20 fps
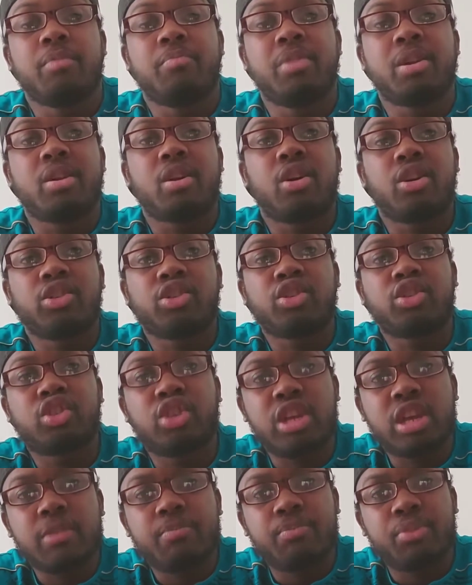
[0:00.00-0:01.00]
because
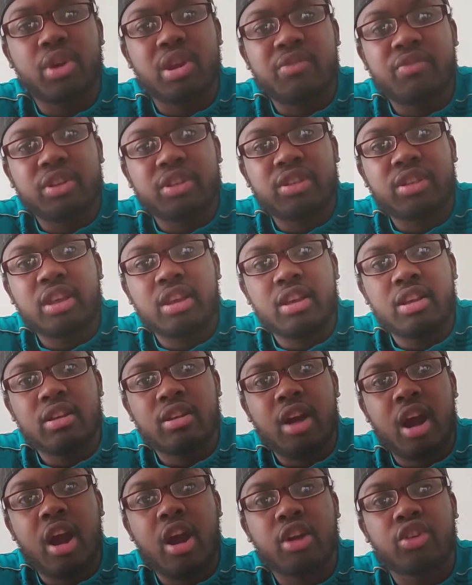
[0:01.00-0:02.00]
she
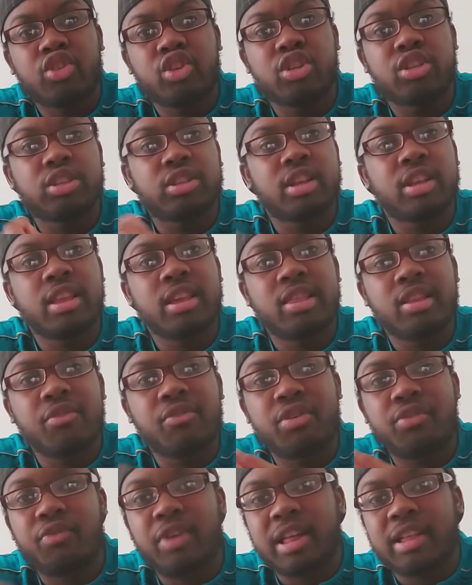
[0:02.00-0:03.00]
previously or she's still in
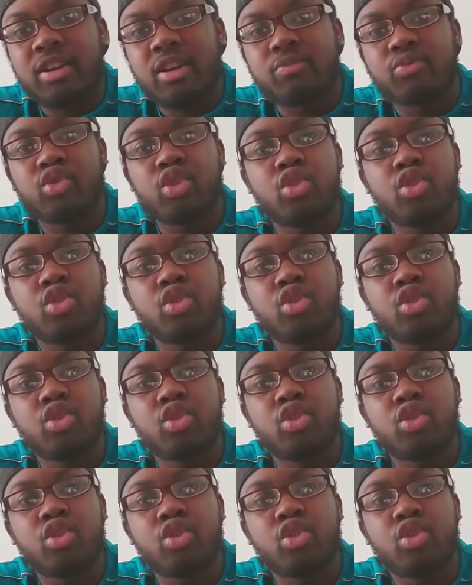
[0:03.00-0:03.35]
love with Welcome.